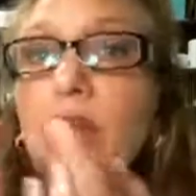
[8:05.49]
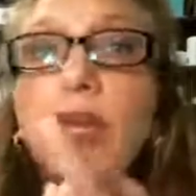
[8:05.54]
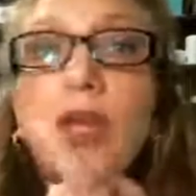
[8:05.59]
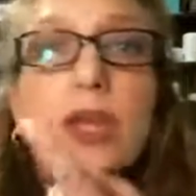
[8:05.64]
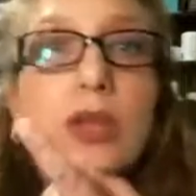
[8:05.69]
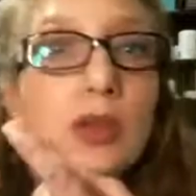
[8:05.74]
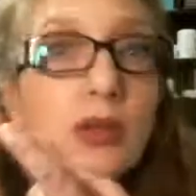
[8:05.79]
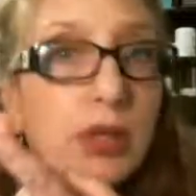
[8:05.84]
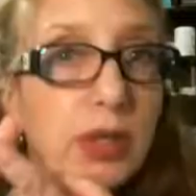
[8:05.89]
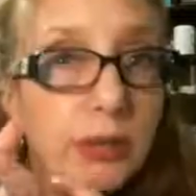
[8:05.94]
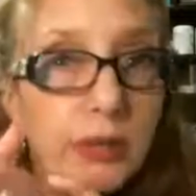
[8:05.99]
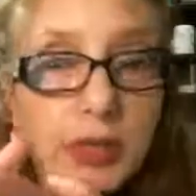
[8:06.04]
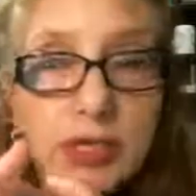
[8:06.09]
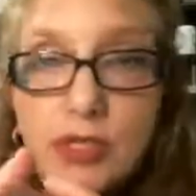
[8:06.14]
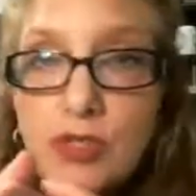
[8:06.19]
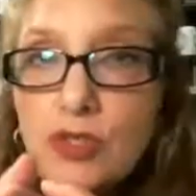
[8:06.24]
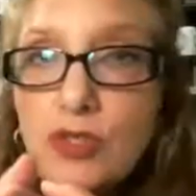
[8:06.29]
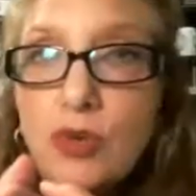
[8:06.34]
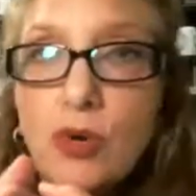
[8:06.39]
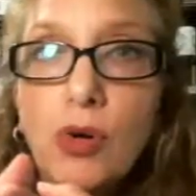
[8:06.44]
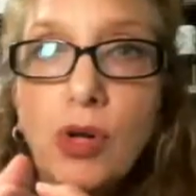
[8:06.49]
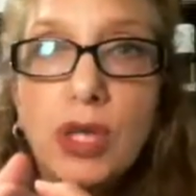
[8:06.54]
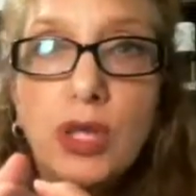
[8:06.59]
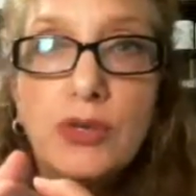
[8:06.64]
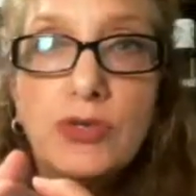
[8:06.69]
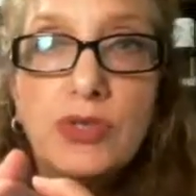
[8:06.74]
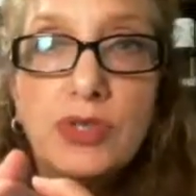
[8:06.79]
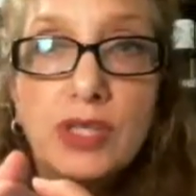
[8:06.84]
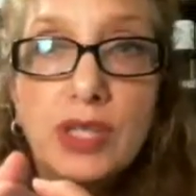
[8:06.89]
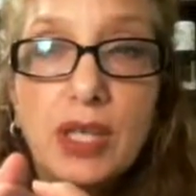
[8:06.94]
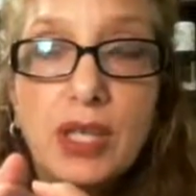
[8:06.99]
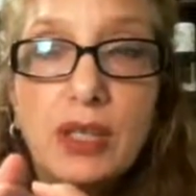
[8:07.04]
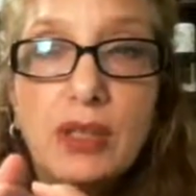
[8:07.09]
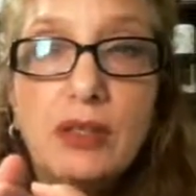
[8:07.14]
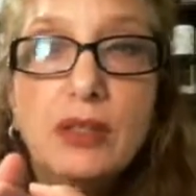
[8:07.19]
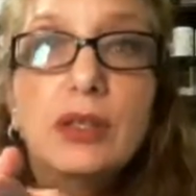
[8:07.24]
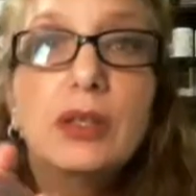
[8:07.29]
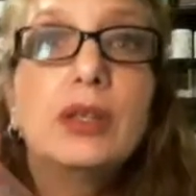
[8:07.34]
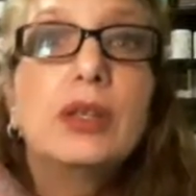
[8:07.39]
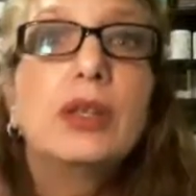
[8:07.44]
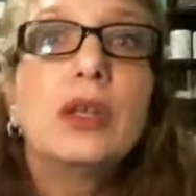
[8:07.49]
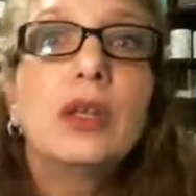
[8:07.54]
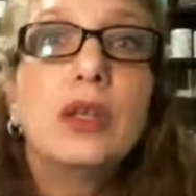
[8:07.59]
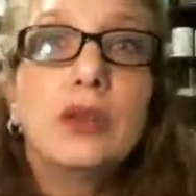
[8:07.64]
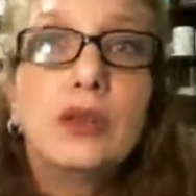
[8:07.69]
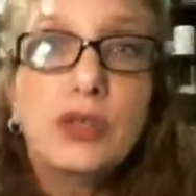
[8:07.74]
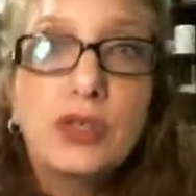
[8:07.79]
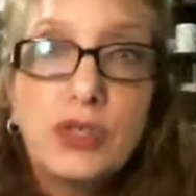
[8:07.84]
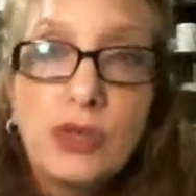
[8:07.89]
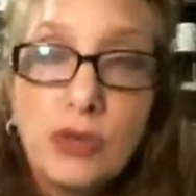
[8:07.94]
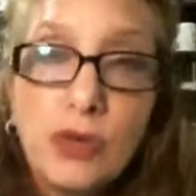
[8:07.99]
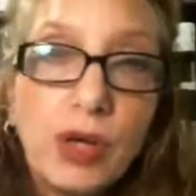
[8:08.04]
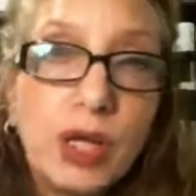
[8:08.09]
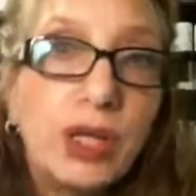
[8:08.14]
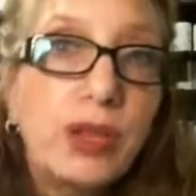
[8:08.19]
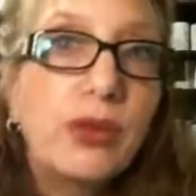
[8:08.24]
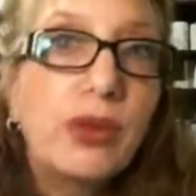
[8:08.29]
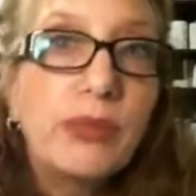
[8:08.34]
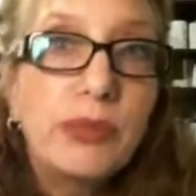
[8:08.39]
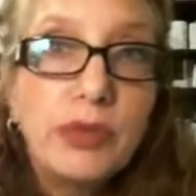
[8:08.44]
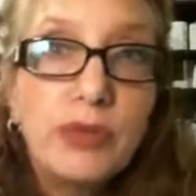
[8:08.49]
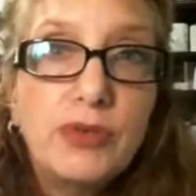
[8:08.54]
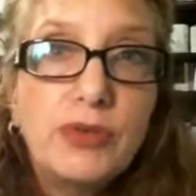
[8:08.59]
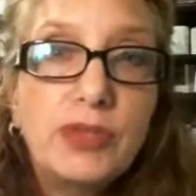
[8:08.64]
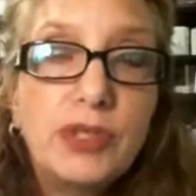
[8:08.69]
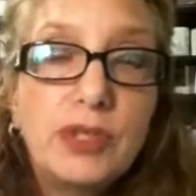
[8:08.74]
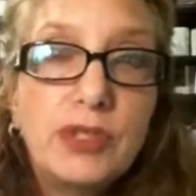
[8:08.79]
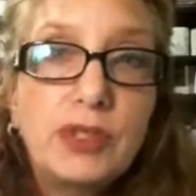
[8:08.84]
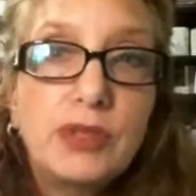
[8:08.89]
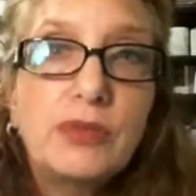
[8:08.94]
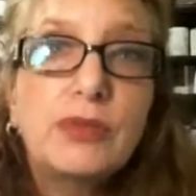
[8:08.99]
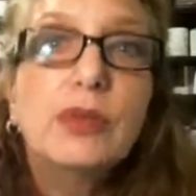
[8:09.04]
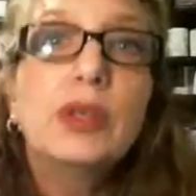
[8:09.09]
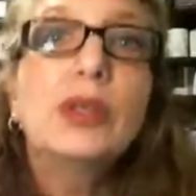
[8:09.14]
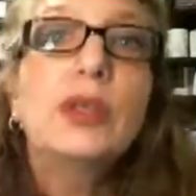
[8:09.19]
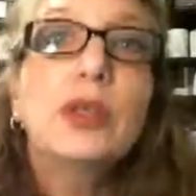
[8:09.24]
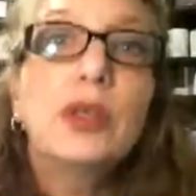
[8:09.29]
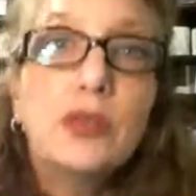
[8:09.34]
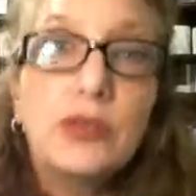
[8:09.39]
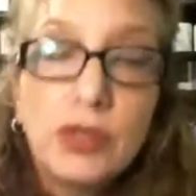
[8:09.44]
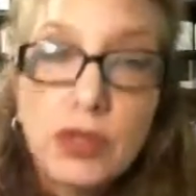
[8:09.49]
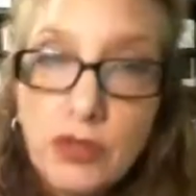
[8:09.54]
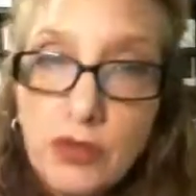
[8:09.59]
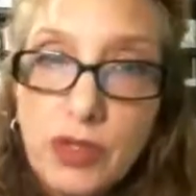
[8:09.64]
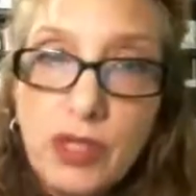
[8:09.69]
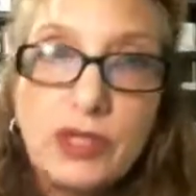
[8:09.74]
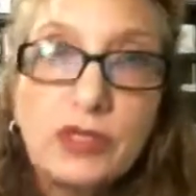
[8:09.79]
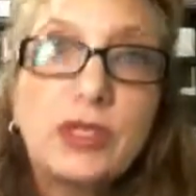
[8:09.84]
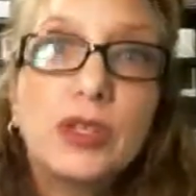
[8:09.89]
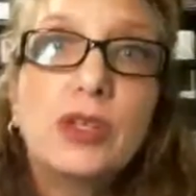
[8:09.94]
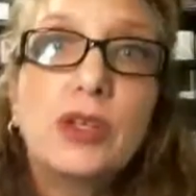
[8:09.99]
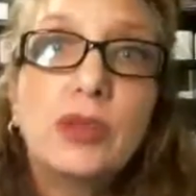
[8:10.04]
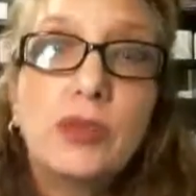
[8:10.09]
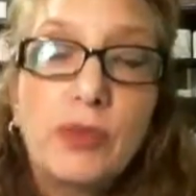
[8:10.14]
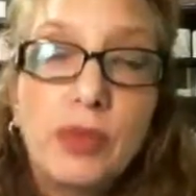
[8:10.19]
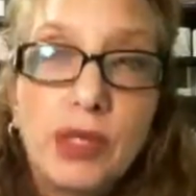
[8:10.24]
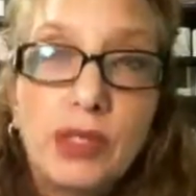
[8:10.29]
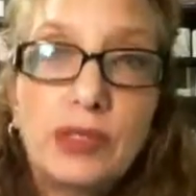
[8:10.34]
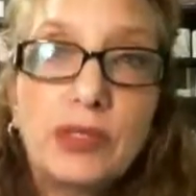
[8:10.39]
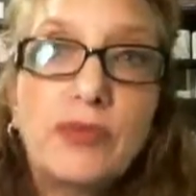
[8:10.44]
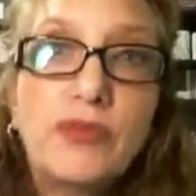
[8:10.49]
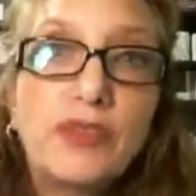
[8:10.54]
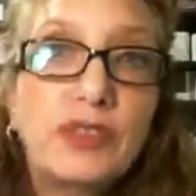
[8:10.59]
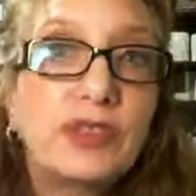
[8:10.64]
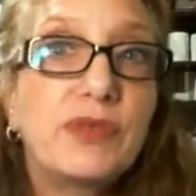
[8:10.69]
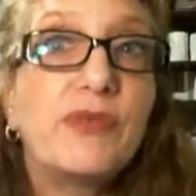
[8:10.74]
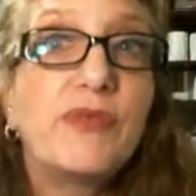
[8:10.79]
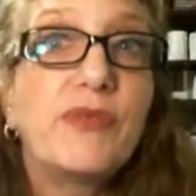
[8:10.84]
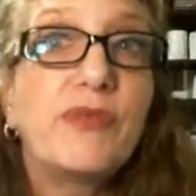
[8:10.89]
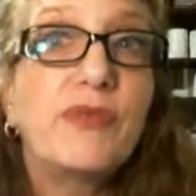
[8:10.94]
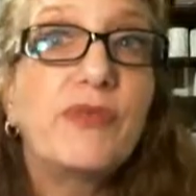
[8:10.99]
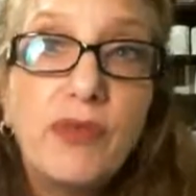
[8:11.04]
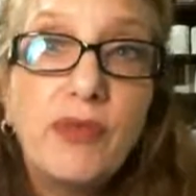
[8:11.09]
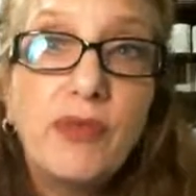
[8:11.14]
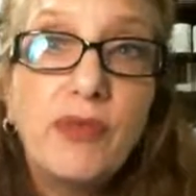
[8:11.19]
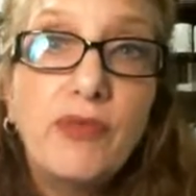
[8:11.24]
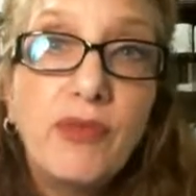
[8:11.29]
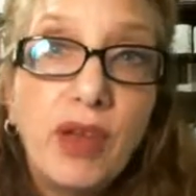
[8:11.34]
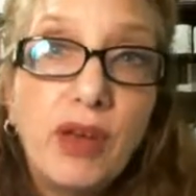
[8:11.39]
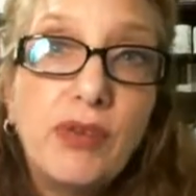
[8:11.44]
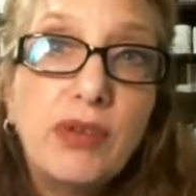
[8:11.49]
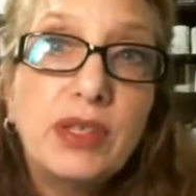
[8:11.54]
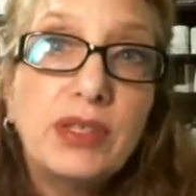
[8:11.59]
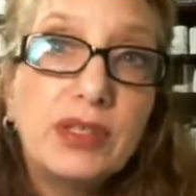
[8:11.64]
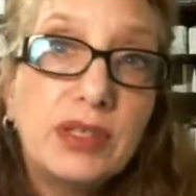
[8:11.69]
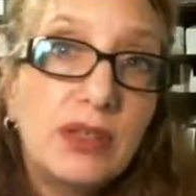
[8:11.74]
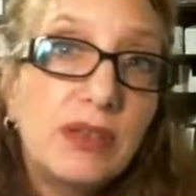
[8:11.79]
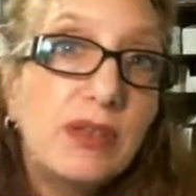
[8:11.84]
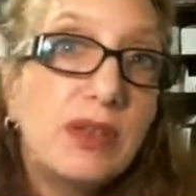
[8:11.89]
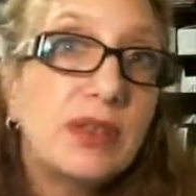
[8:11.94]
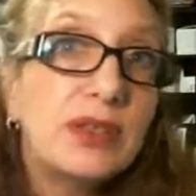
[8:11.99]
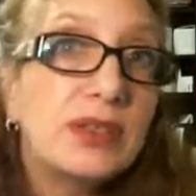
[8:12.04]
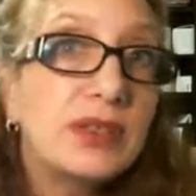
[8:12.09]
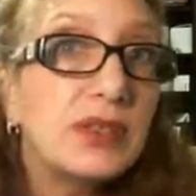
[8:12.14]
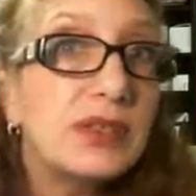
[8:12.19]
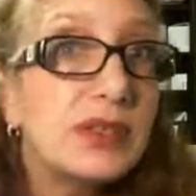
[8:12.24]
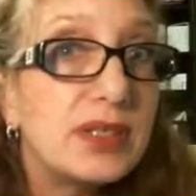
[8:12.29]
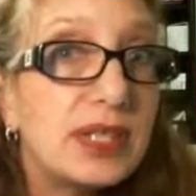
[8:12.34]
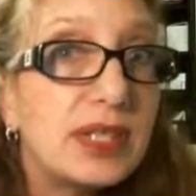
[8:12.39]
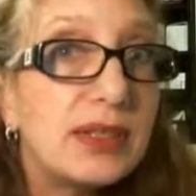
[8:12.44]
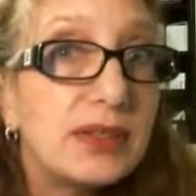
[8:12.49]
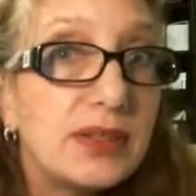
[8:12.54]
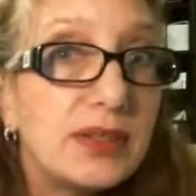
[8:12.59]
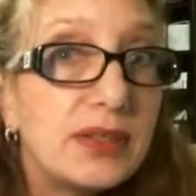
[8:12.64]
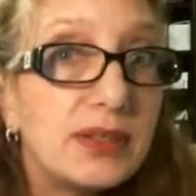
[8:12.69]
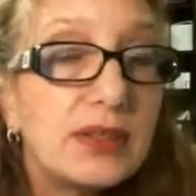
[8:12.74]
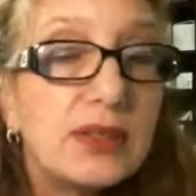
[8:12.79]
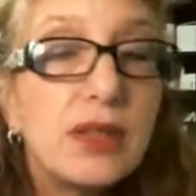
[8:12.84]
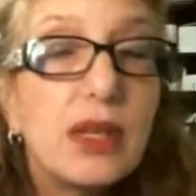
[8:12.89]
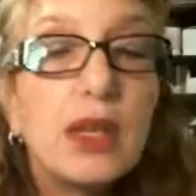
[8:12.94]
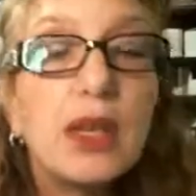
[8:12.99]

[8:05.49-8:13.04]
You can be destroying your skin. You're destroying your immune system. You're increasing your risk for some very, very serious diseases.